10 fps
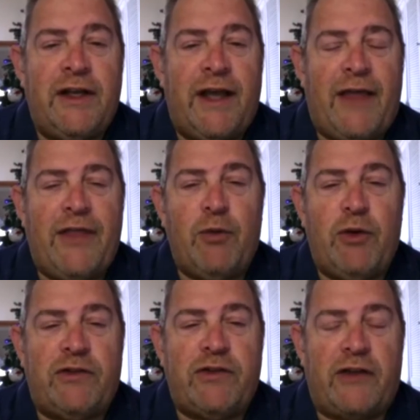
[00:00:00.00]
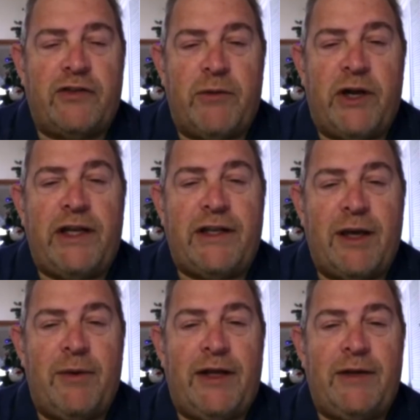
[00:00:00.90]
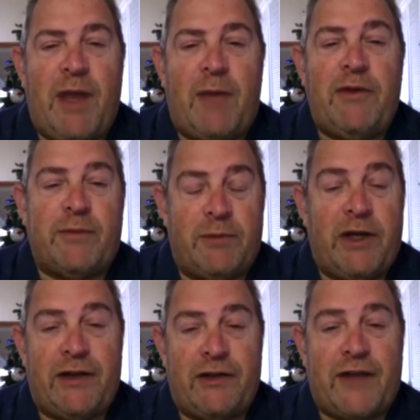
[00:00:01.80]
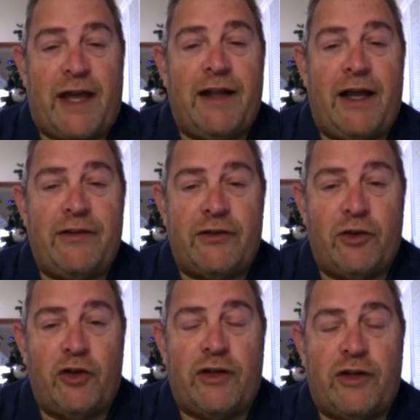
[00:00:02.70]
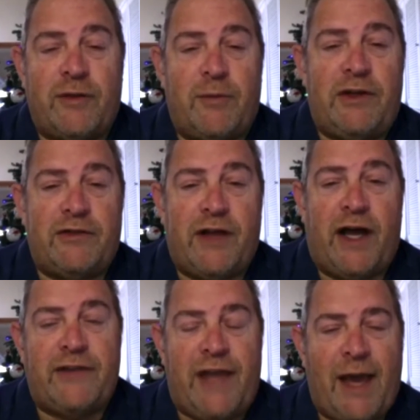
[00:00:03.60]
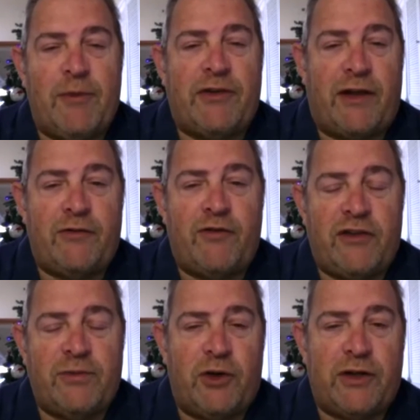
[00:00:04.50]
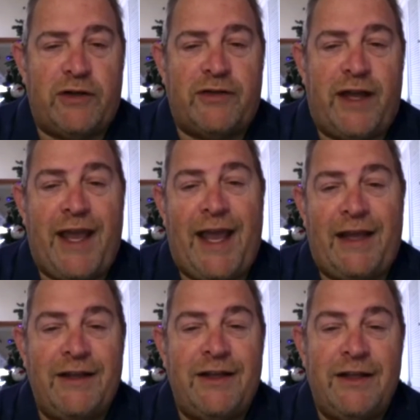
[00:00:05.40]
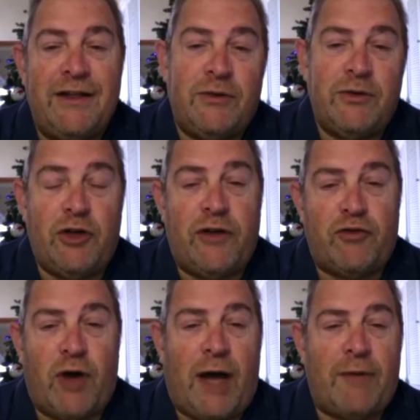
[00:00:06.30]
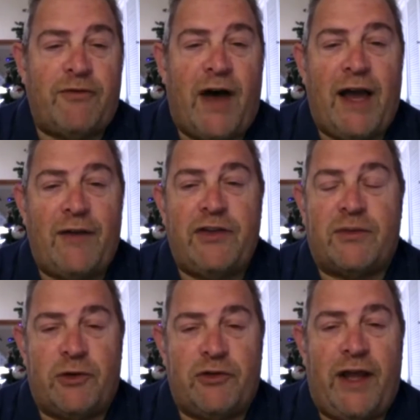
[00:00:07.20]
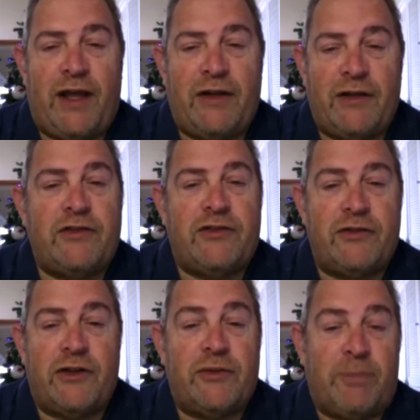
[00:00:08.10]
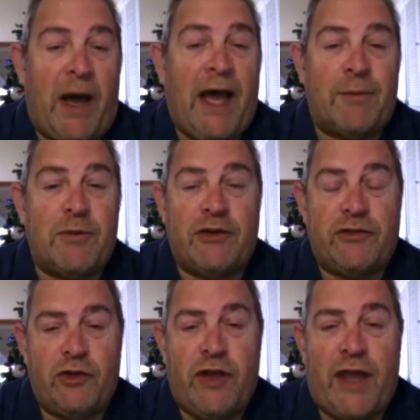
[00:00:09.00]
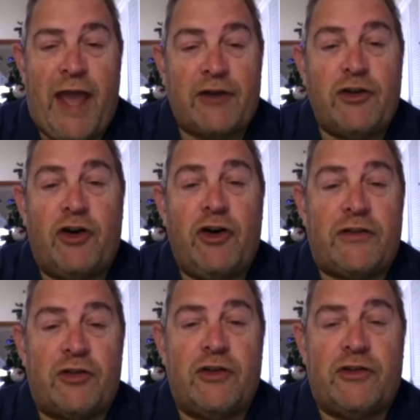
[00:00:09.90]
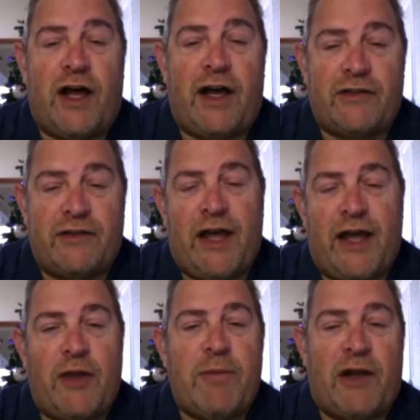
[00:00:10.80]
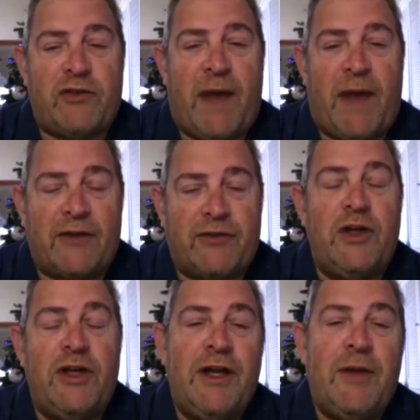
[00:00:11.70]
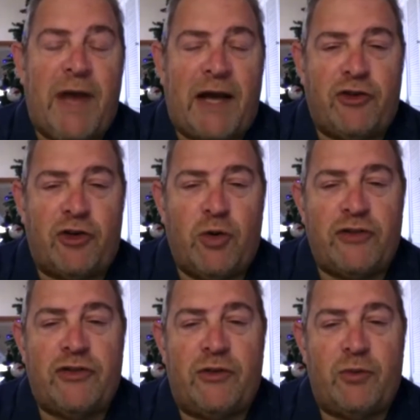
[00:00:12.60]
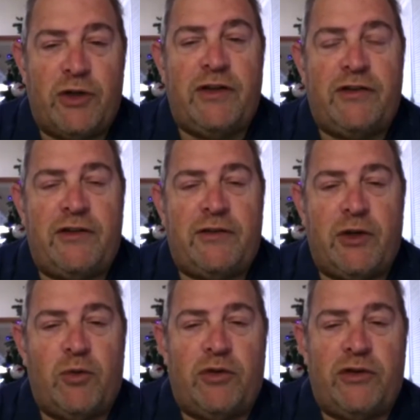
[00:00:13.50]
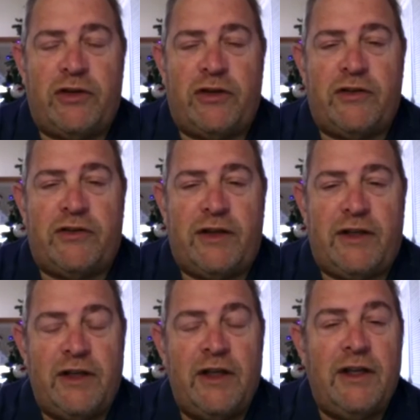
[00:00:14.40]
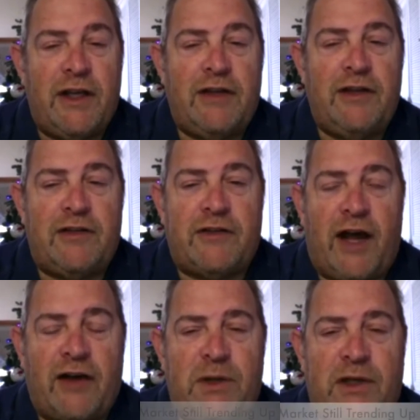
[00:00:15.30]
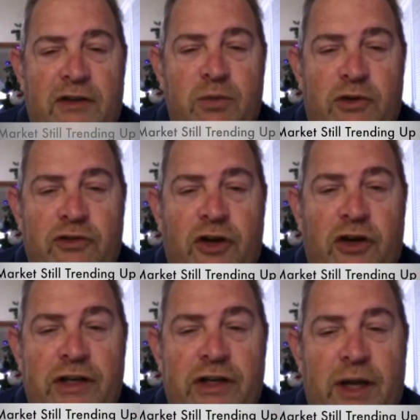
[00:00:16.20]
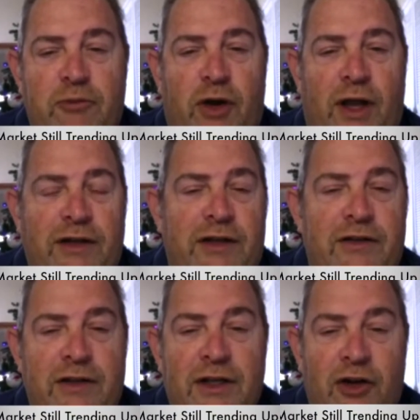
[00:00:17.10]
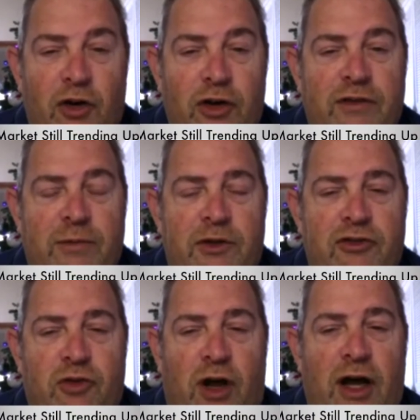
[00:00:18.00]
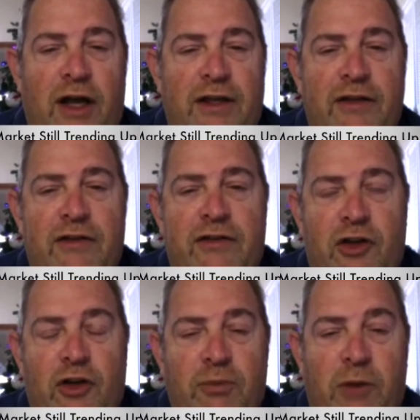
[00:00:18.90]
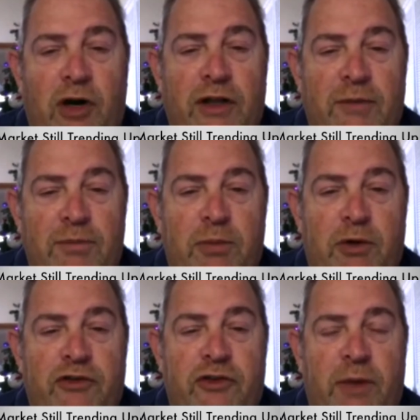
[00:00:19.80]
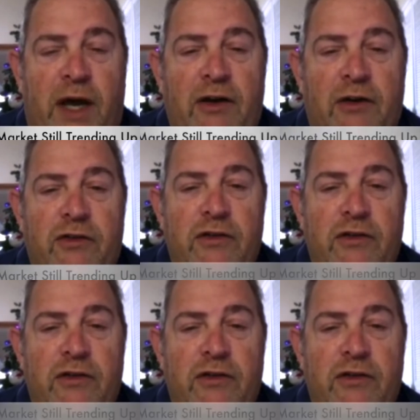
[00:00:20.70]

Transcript: And then we saw some money come in, and maybe some of the money on the sidelines look at some of these stocks, the Amazon and Facebook, and say, hey, they've dropped 5-6%. Let's buy them because they had good earnings. They're good stocks, and now they bounced back. So back to your question, we did see some good resiliency in these stocks because we're still in an uptrend and earnings have been strong, and market people are still buyers.